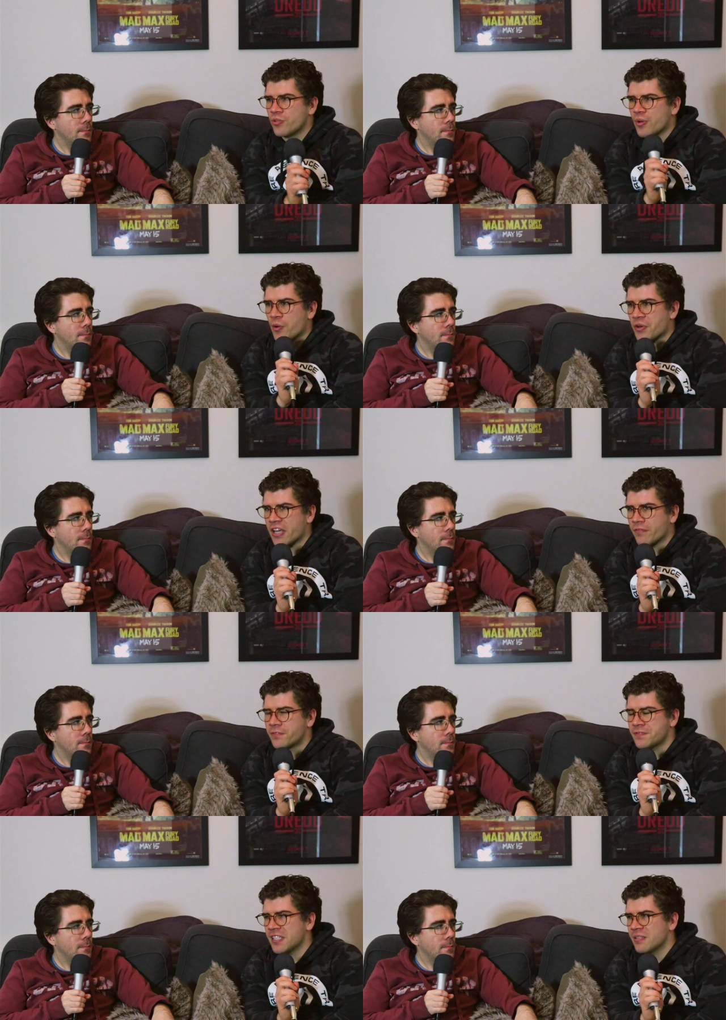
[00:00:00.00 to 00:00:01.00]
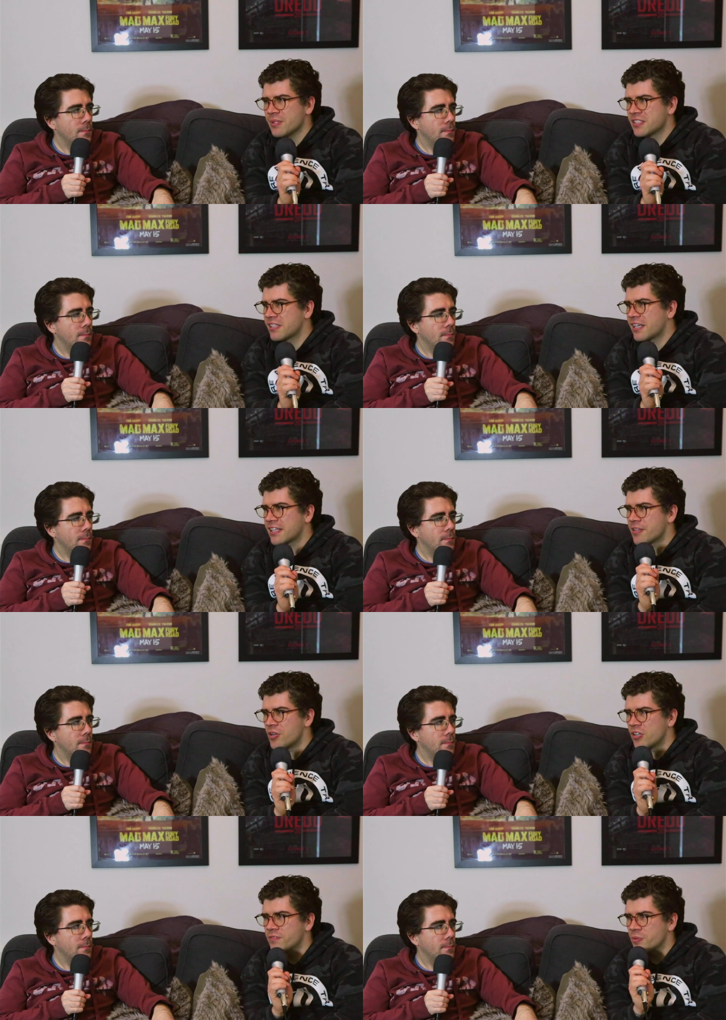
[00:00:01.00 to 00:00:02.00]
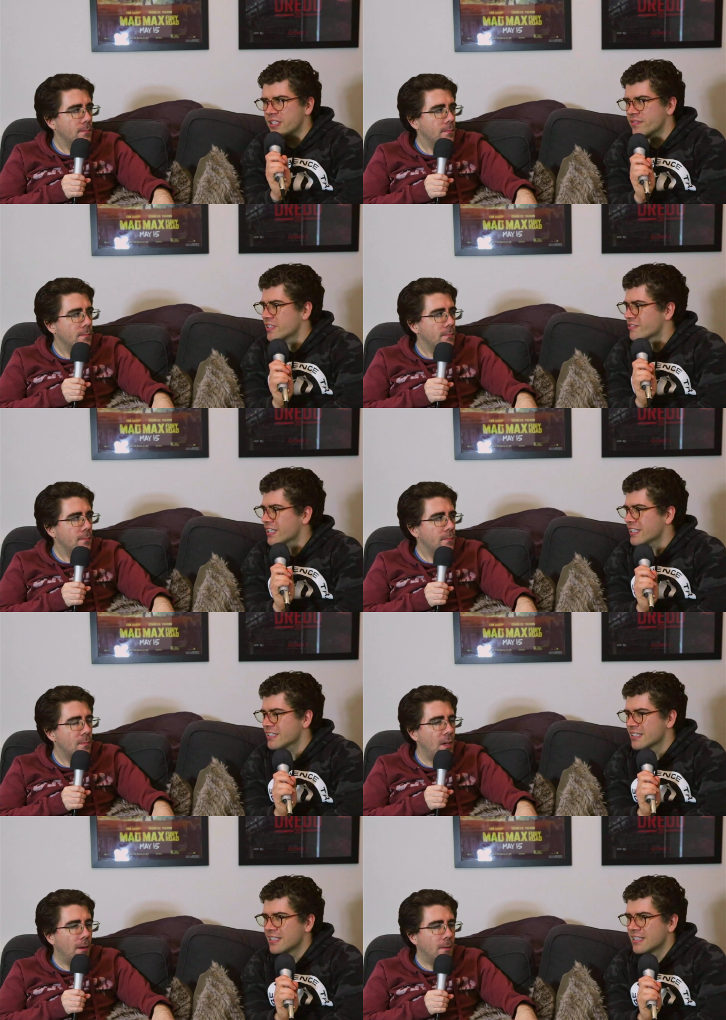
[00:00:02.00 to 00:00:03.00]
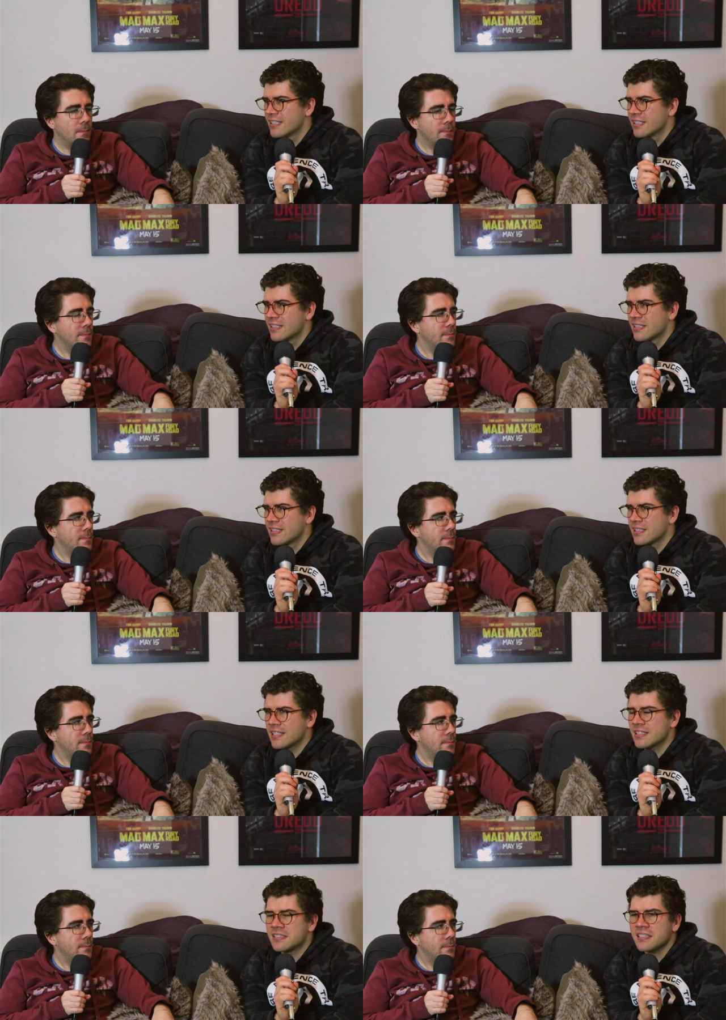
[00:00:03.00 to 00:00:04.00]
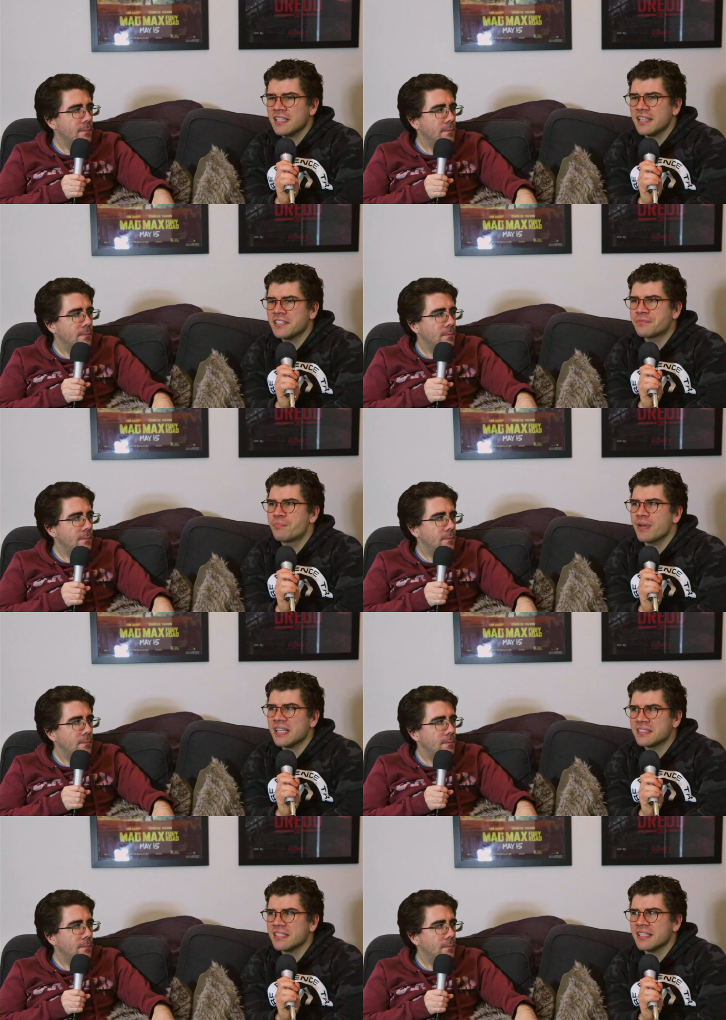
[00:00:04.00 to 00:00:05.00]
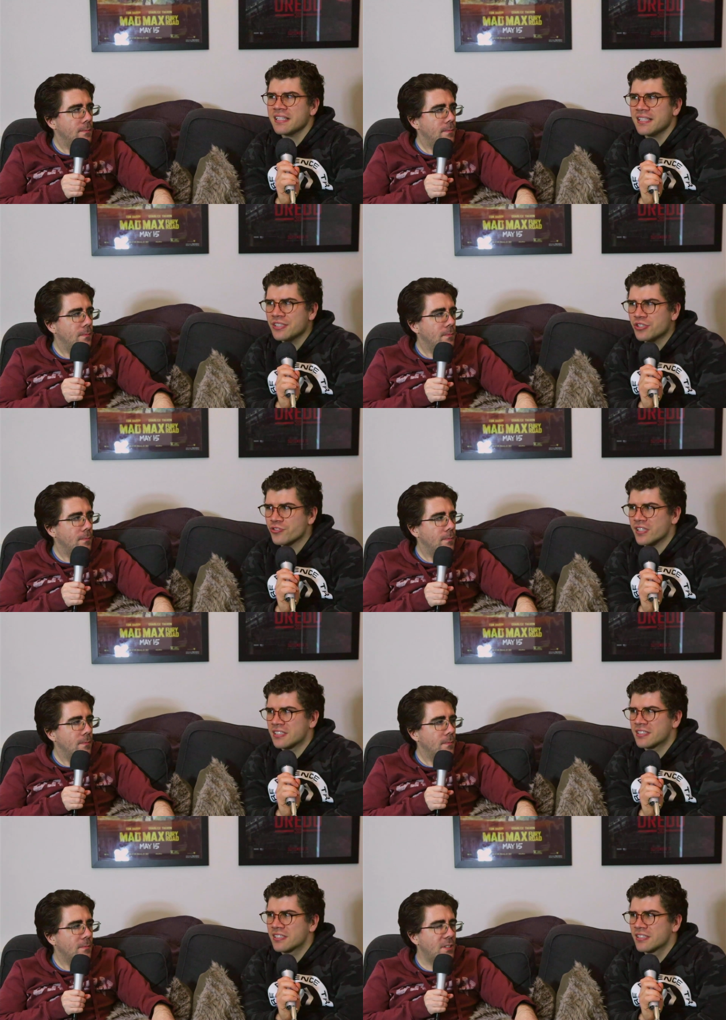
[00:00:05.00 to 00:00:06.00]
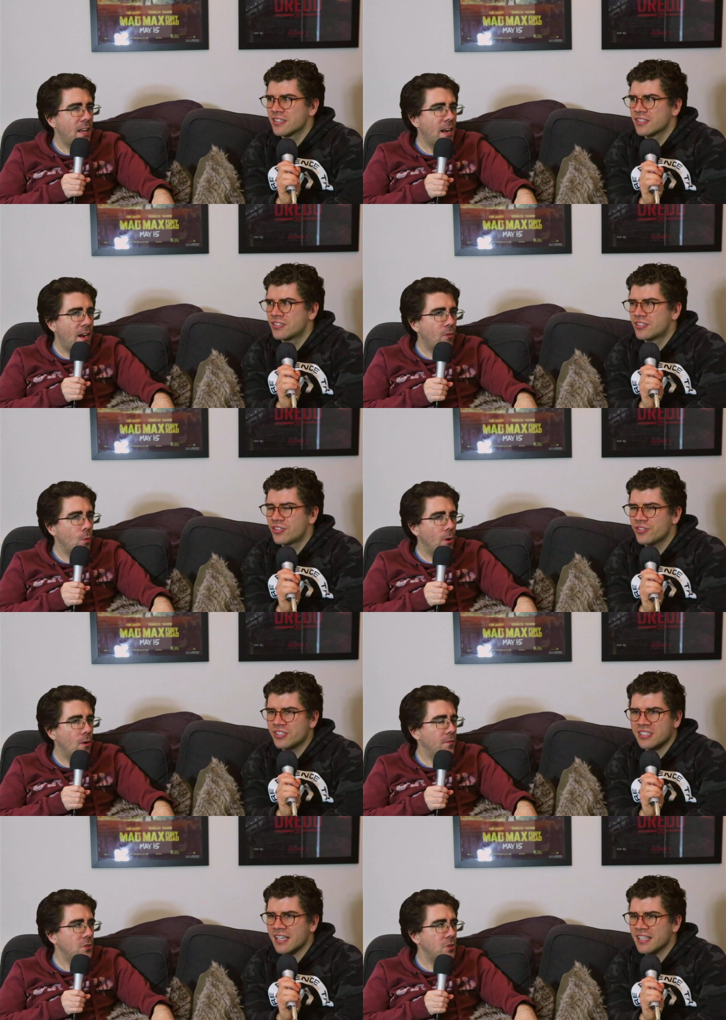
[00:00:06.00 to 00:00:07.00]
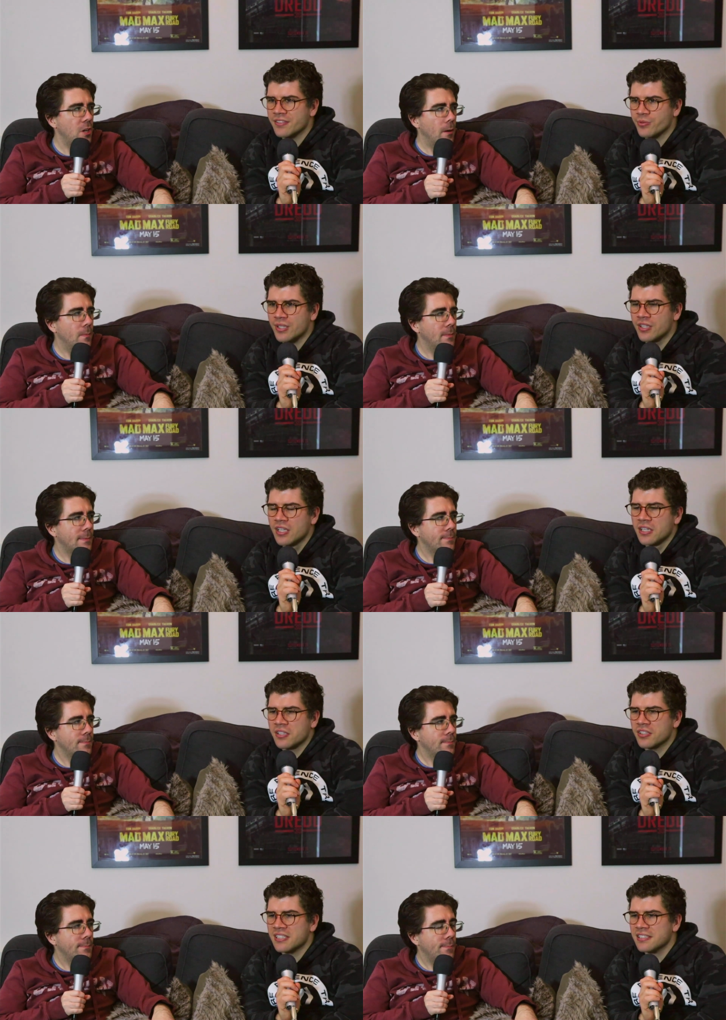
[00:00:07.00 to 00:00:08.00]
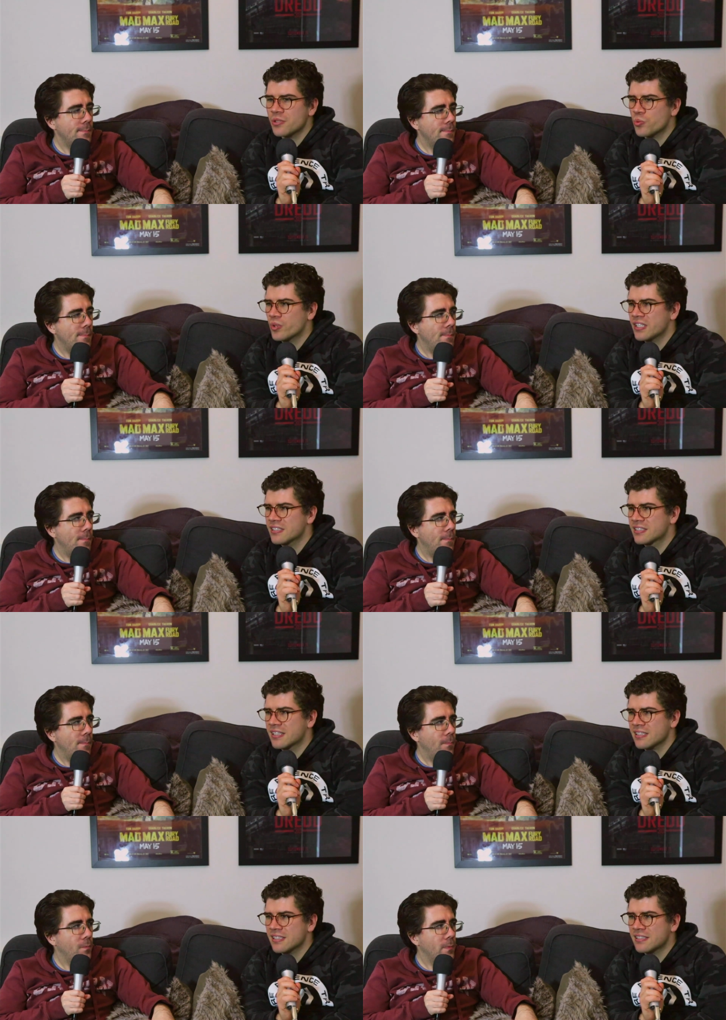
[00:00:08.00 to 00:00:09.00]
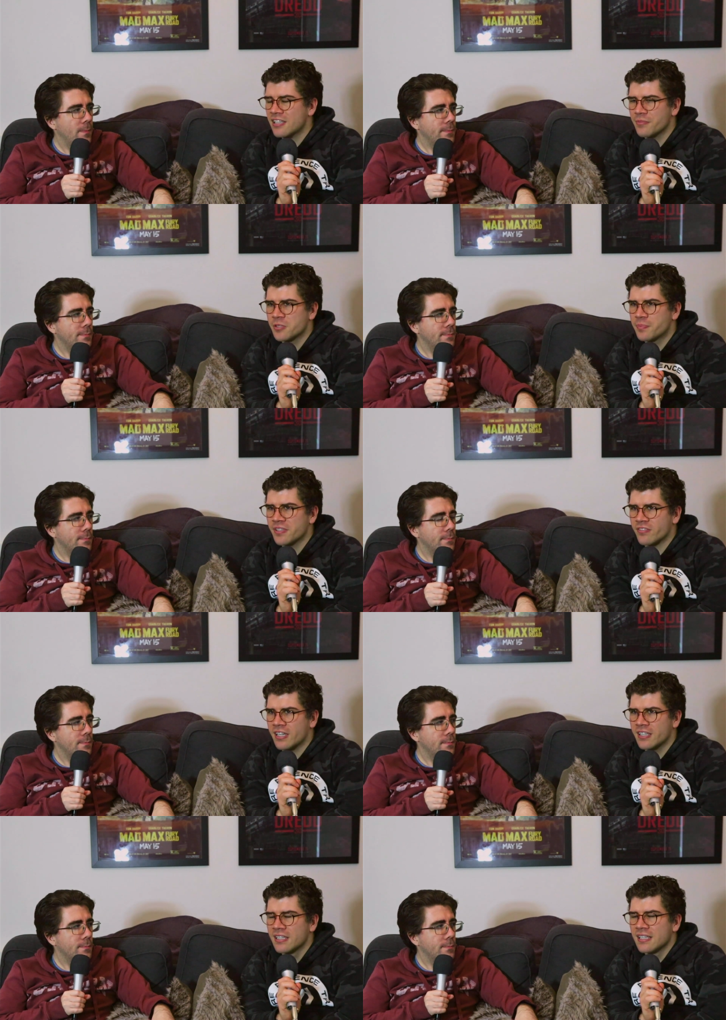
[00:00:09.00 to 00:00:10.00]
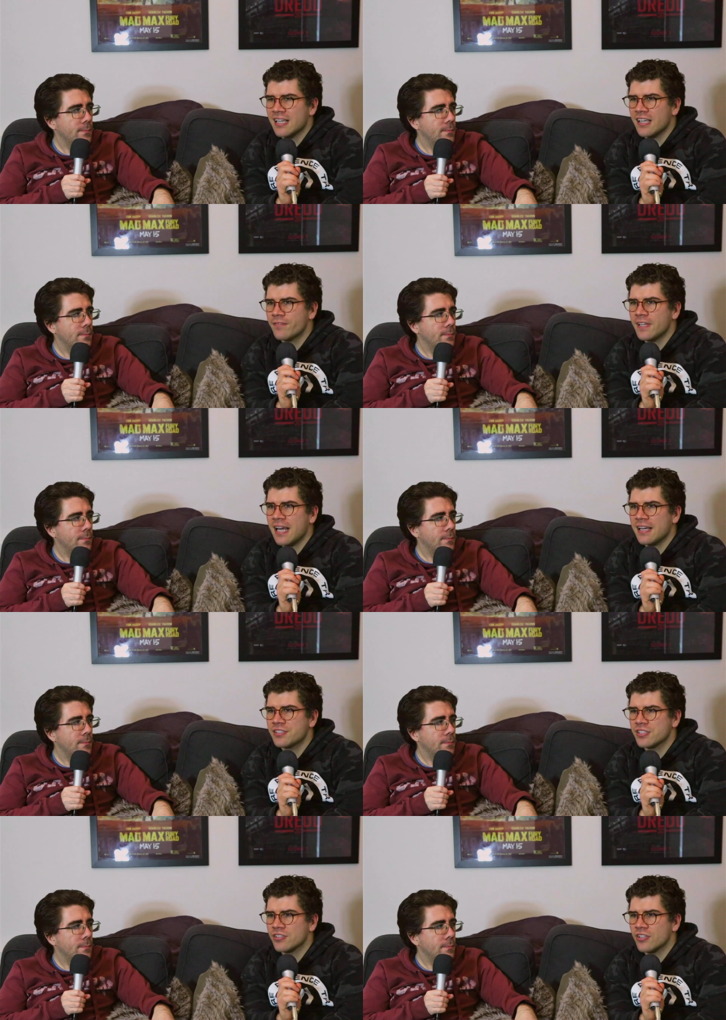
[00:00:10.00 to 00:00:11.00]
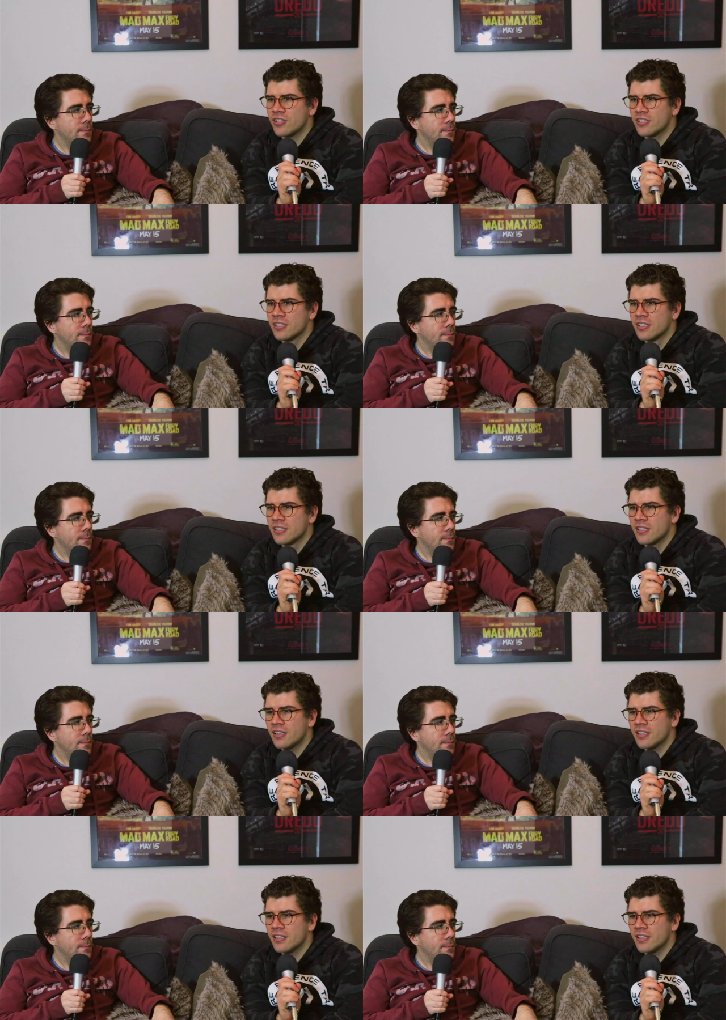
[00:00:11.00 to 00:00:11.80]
Speaker 1: only have 15 minutes to get them off or whatever, right? Yeah. It's in his best interest to
Speaker 2: get everyone to just get ship. everyone
Speaker 1: because that's the weirdest, that's the dumbest bit, right? If he had just gone, oh yeah,